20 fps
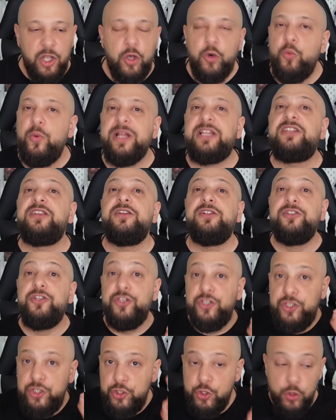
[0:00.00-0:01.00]
With
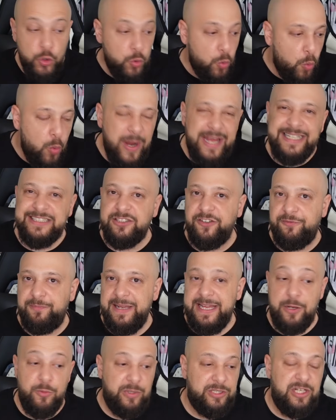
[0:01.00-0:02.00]
new ways of
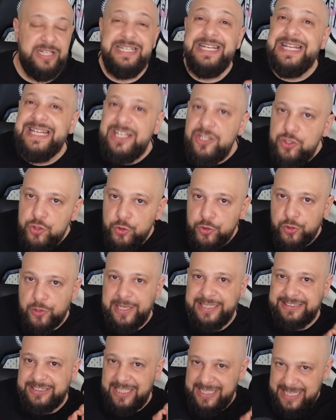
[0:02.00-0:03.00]
playing, with Ealing Jr.
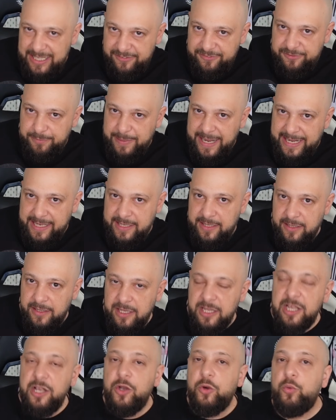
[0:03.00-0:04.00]
as a left back,
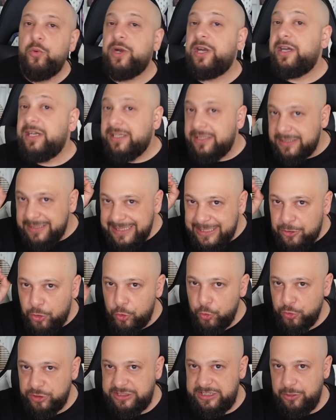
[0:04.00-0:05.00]
where
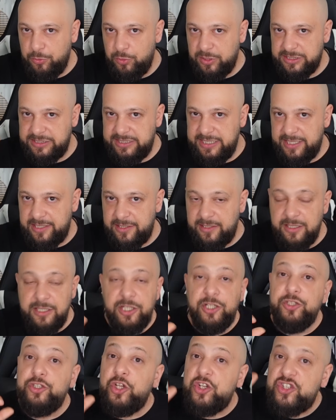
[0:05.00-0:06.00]
Nicolussi was there.
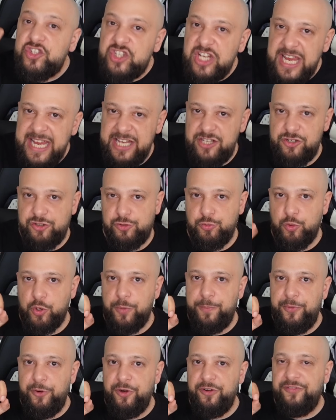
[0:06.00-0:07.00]
The changes were
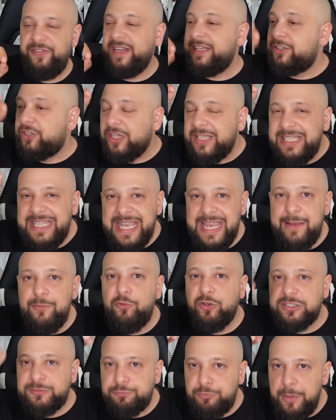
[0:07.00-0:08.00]
perfect. The game
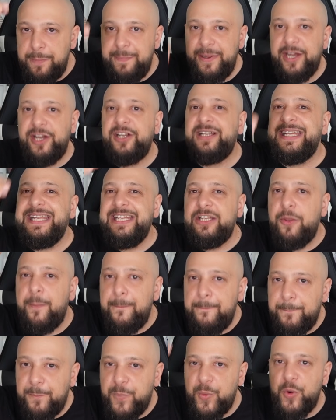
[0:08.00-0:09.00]
was prepared in a
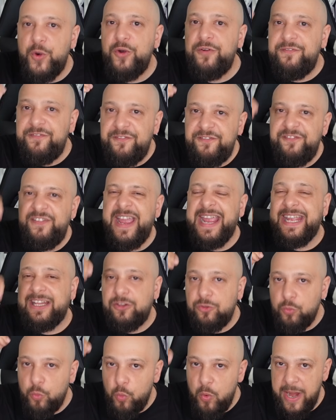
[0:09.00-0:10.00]

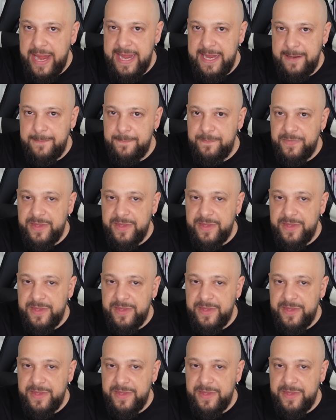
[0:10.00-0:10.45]
perfect way.